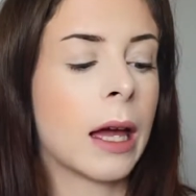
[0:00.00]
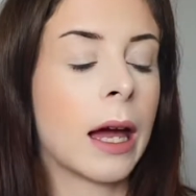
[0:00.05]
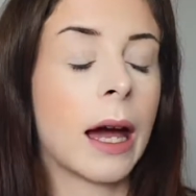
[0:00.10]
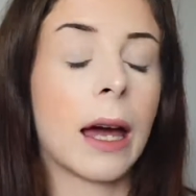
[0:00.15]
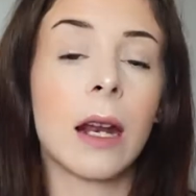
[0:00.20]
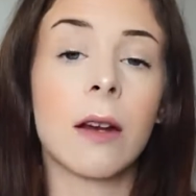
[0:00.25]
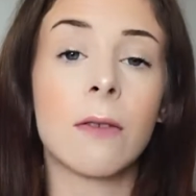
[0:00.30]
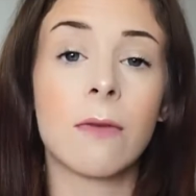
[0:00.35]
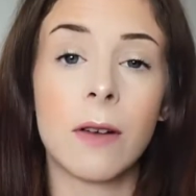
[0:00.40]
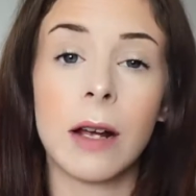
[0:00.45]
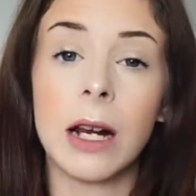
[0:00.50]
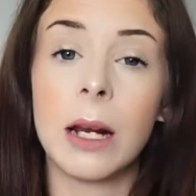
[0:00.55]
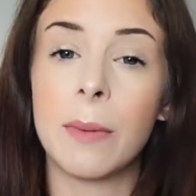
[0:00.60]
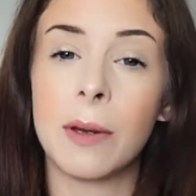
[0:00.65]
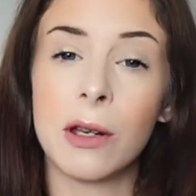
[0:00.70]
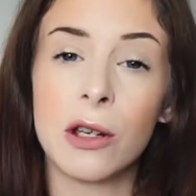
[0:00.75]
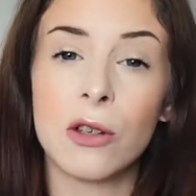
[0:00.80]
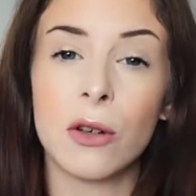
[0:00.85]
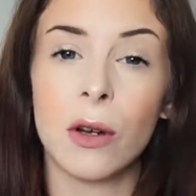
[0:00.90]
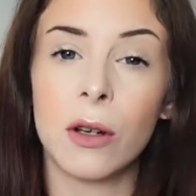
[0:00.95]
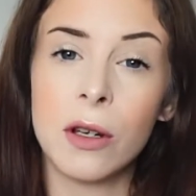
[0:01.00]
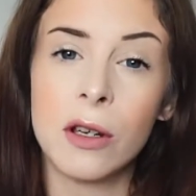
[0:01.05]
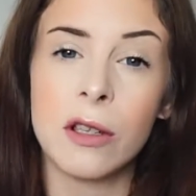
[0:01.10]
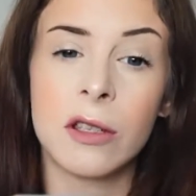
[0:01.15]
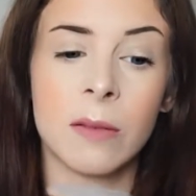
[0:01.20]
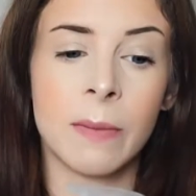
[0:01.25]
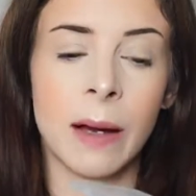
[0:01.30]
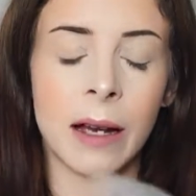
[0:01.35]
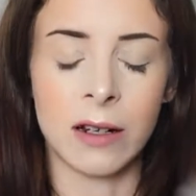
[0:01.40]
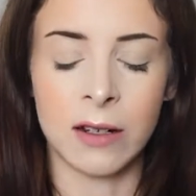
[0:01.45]
and I've really been enjoying
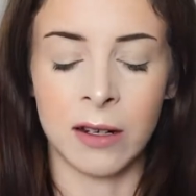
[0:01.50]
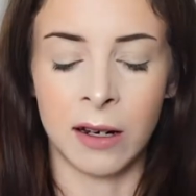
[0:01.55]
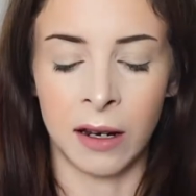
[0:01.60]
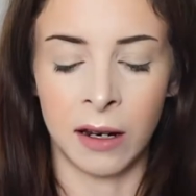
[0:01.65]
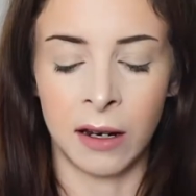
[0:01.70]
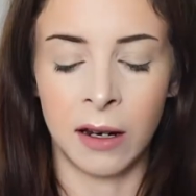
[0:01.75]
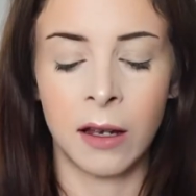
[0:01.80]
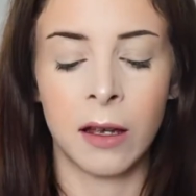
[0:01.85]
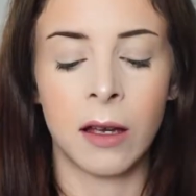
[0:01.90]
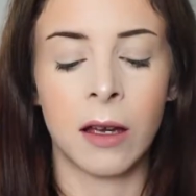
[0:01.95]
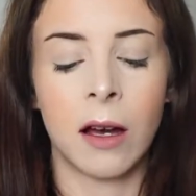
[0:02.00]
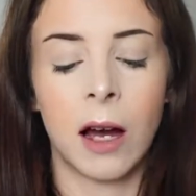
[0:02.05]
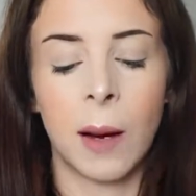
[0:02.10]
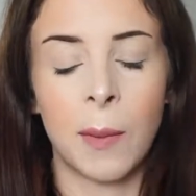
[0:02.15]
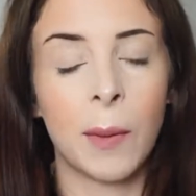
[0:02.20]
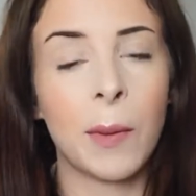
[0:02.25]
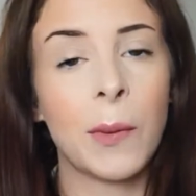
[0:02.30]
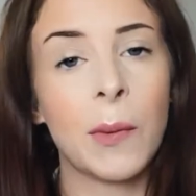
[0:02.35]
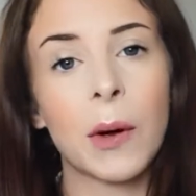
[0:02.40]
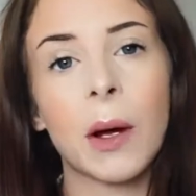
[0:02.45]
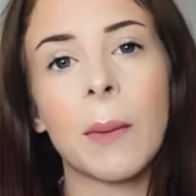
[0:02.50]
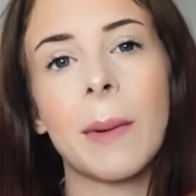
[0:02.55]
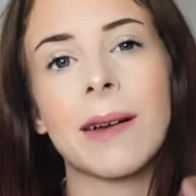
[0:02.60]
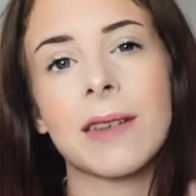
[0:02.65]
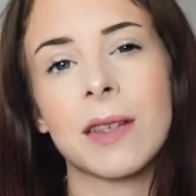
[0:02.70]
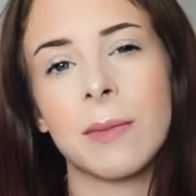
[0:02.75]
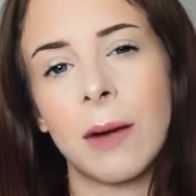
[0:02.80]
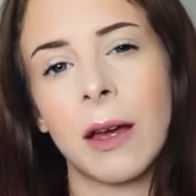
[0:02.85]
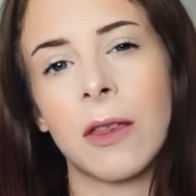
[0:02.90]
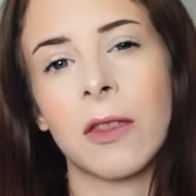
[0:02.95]
using them actually. I probably will go back
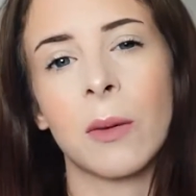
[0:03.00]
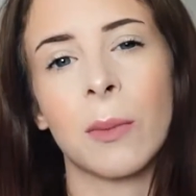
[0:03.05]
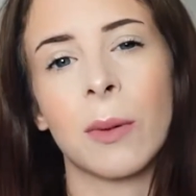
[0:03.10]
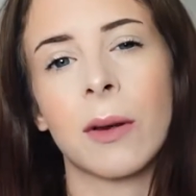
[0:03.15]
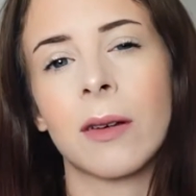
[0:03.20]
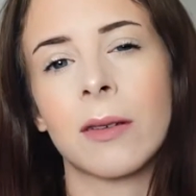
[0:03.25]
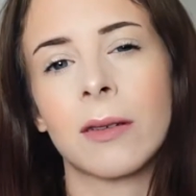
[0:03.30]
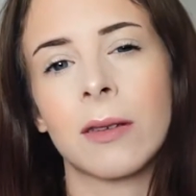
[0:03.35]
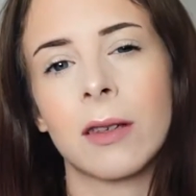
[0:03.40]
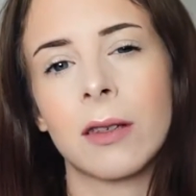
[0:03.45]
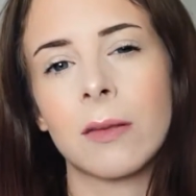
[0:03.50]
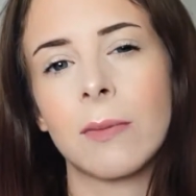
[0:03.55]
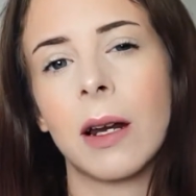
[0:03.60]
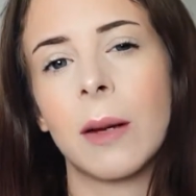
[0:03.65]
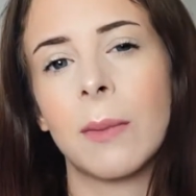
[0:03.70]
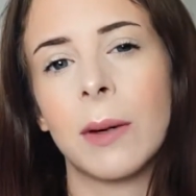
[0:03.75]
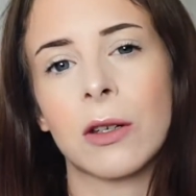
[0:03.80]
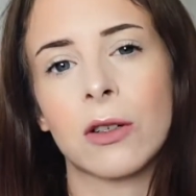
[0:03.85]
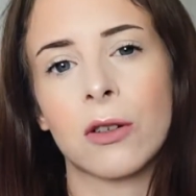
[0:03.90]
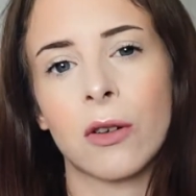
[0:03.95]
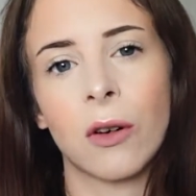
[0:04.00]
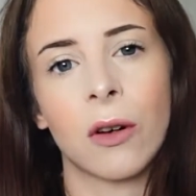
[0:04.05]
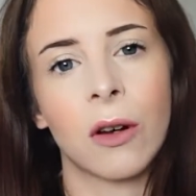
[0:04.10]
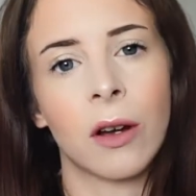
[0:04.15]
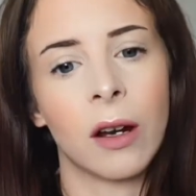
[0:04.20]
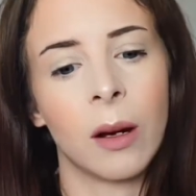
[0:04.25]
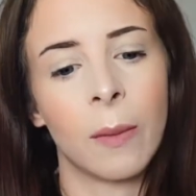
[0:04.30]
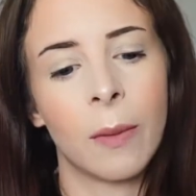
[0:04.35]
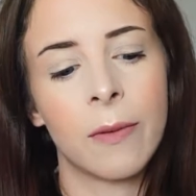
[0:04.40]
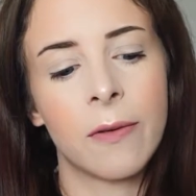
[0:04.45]
to Method because they smell a bit
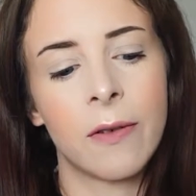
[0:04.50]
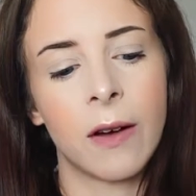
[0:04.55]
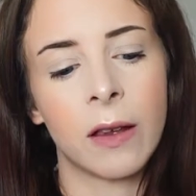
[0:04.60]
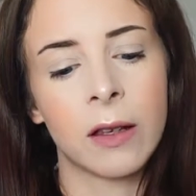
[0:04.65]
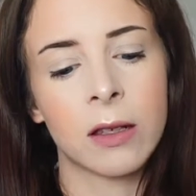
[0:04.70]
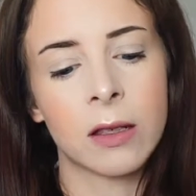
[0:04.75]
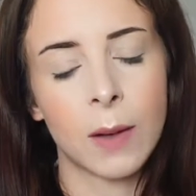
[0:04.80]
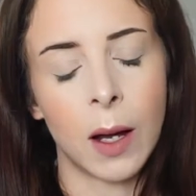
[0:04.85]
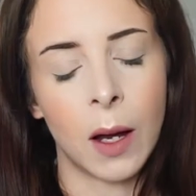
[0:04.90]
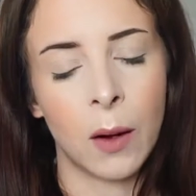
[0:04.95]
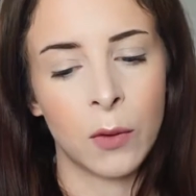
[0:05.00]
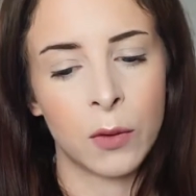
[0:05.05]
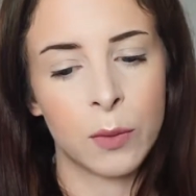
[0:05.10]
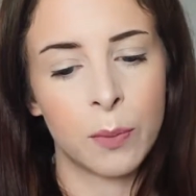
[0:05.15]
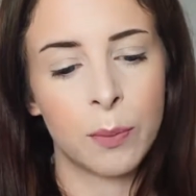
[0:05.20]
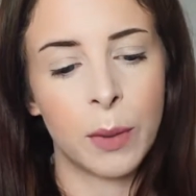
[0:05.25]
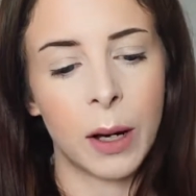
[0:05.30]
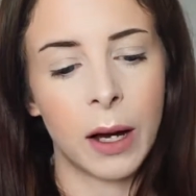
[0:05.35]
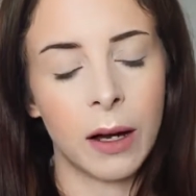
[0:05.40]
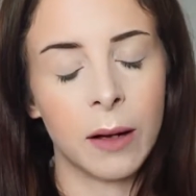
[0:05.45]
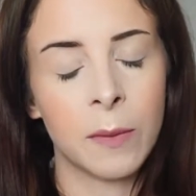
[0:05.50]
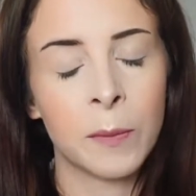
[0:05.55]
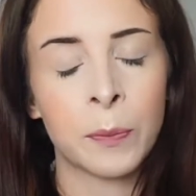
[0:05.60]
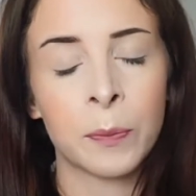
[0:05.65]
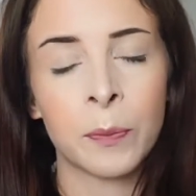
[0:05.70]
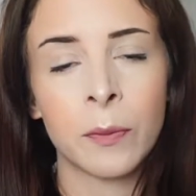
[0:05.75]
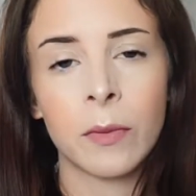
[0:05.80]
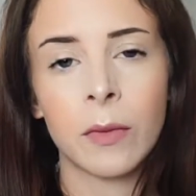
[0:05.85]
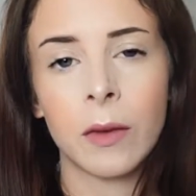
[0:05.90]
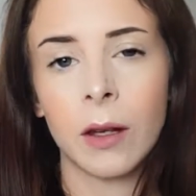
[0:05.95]
stronger and I prefer the smells, but
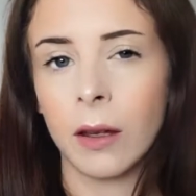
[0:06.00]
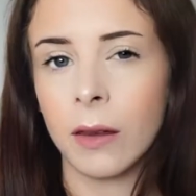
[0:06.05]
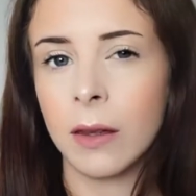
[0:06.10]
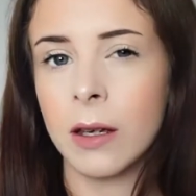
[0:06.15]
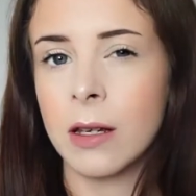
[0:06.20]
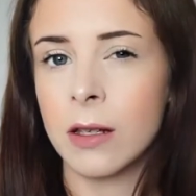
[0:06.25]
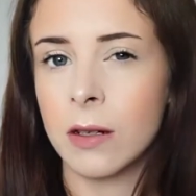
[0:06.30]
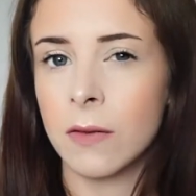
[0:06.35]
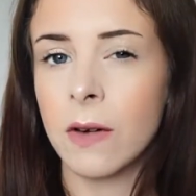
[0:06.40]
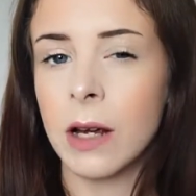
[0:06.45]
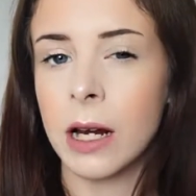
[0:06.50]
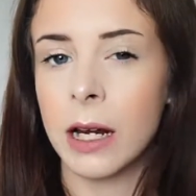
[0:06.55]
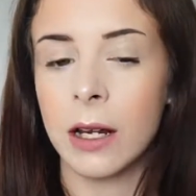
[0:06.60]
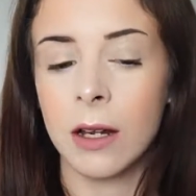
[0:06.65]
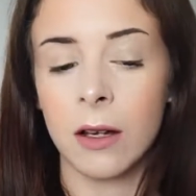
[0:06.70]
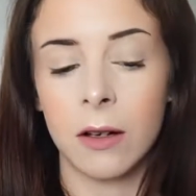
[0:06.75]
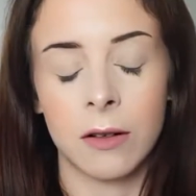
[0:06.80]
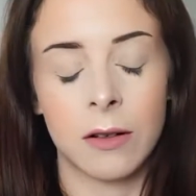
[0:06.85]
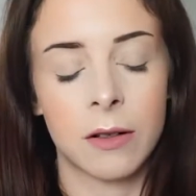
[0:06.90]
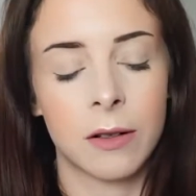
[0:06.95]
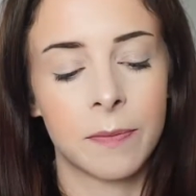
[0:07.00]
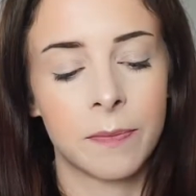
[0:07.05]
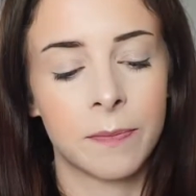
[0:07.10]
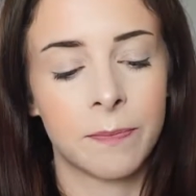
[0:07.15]
these are really good.